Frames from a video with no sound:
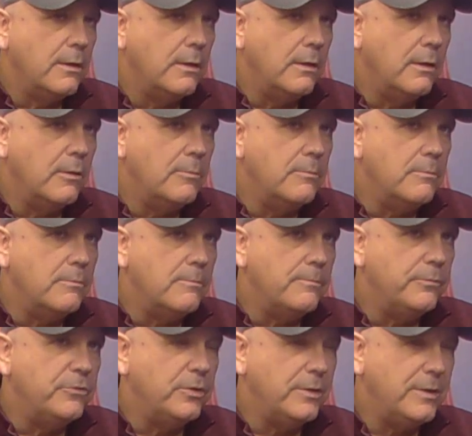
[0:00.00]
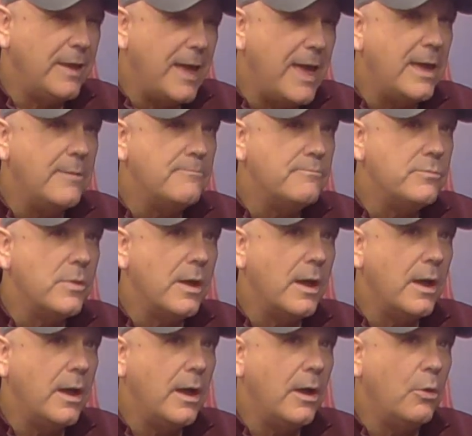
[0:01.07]
Um, today,
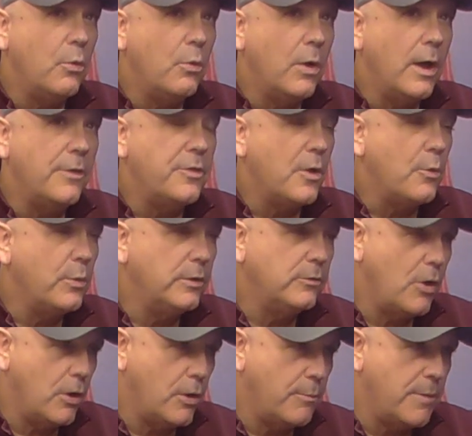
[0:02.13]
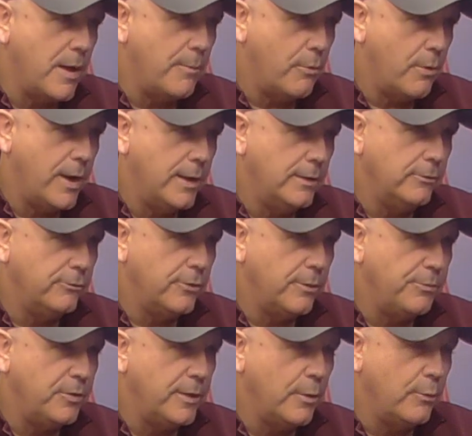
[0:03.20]
uh, I thought we'd talk about Brandon,
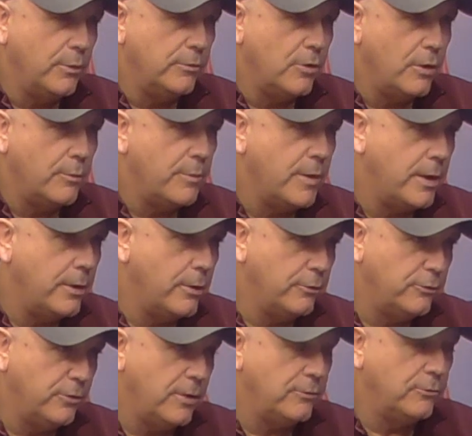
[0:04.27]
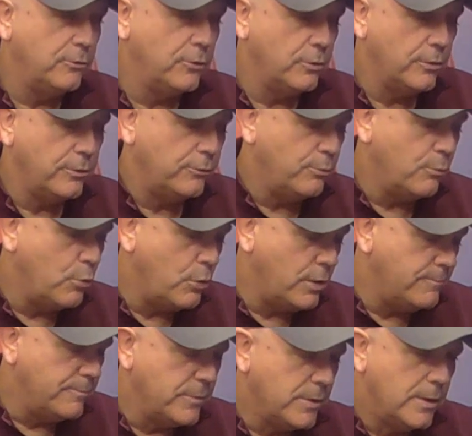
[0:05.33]
something that we talked about in our sessions early this
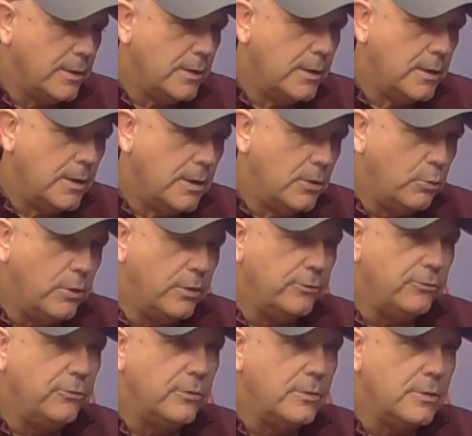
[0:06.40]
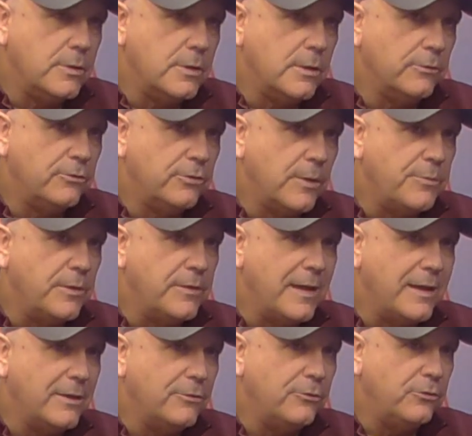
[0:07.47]
morning, was uh, something
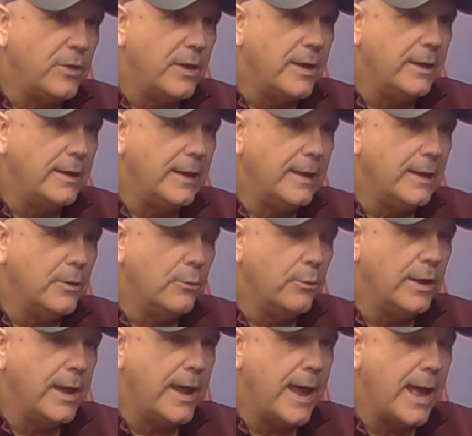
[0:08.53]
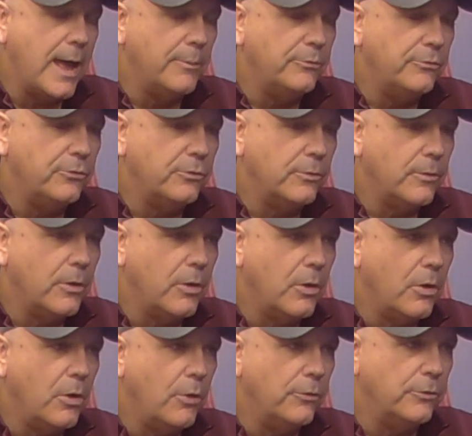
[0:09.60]
that is said in rehabs
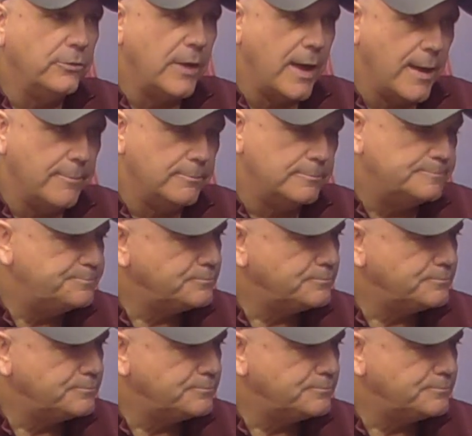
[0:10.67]
all the time.